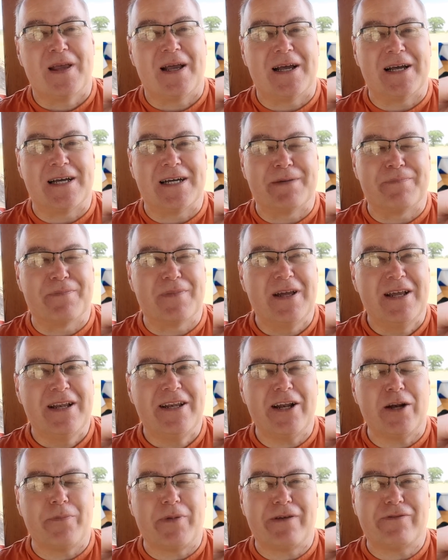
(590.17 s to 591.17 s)
A
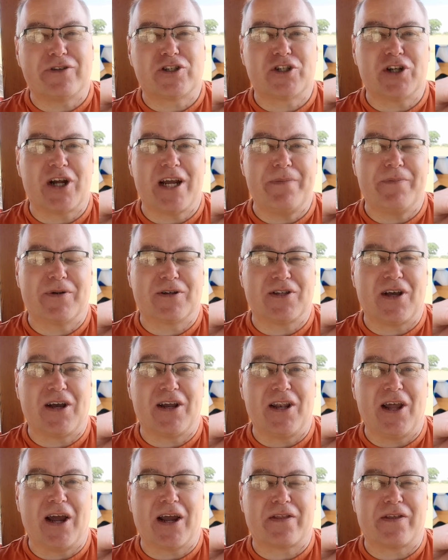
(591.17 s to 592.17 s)
little bit of a shame, because
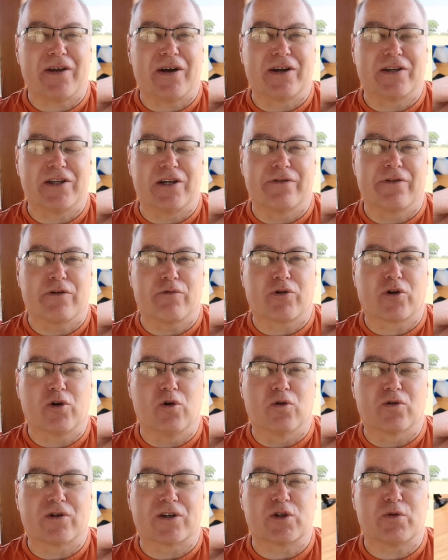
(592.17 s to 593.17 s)
I like the idea of it
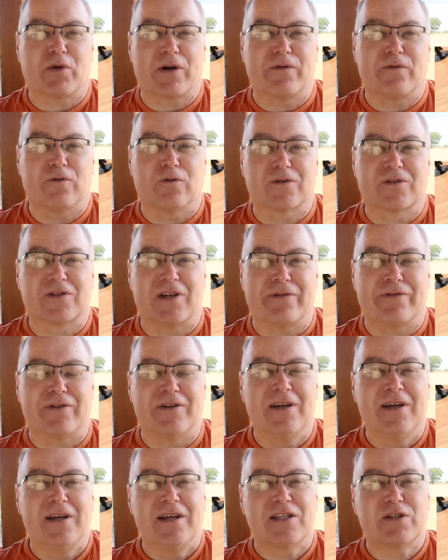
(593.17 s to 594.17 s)
recording 24/7,